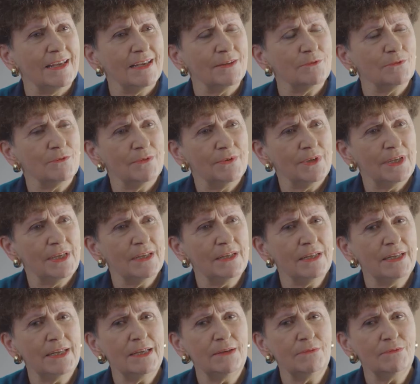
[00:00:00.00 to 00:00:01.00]
and
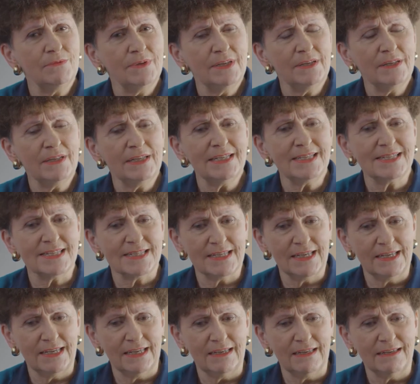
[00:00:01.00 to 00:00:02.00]
really, really
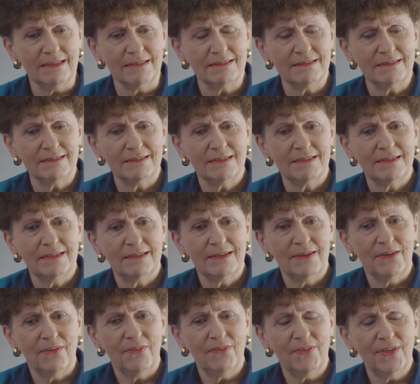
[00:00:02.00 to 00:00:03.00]
see
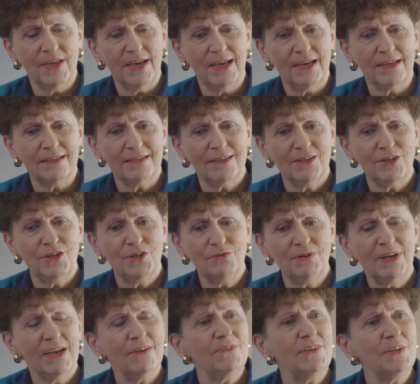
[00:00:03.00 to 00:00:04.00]
that you
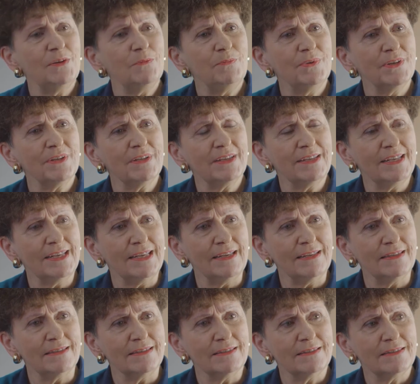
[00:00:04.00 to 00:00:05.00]
have the
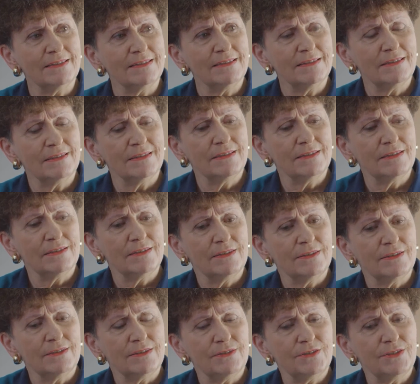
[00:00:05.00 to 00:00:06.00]
ability
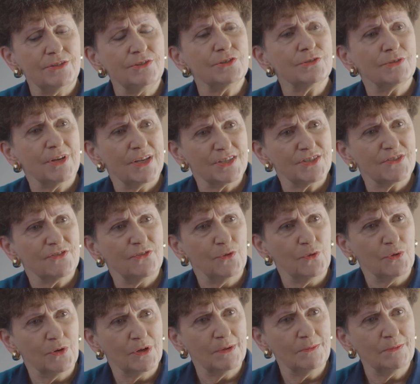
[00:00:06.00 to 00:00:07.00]
to
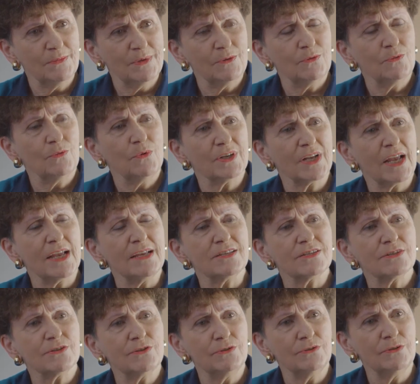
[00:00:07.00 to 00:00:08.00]
transform what a
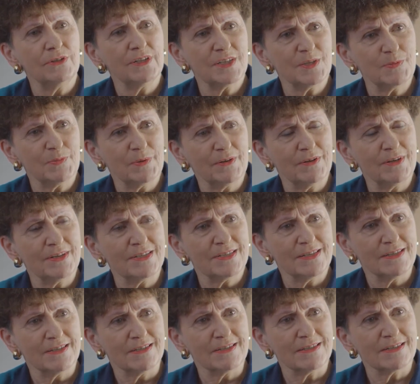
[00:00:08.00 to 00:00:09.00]
school experience
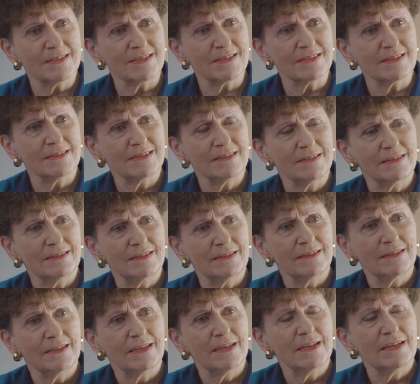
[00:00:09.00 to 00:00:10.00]
is
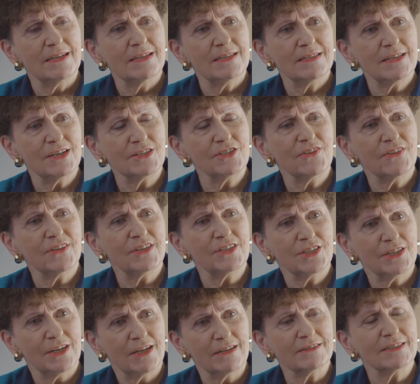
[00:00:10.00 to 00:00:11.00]
such that a
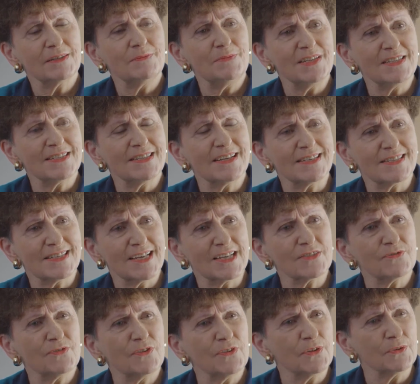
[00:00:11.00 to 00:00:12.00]
child can be
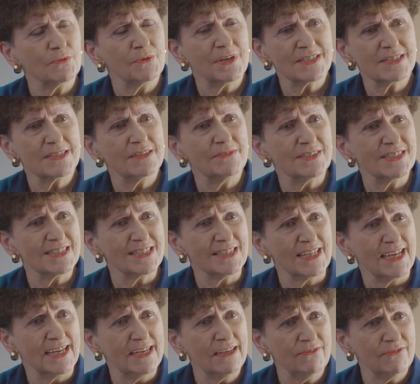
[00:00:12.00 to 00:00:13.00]
successful the rest of his
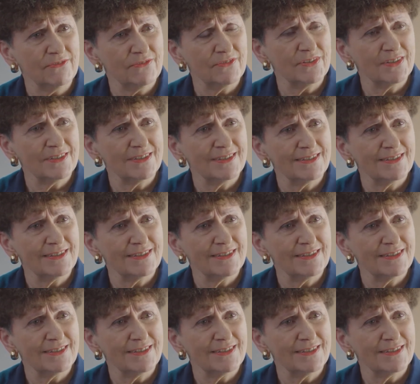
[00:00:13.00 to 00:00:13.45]
life.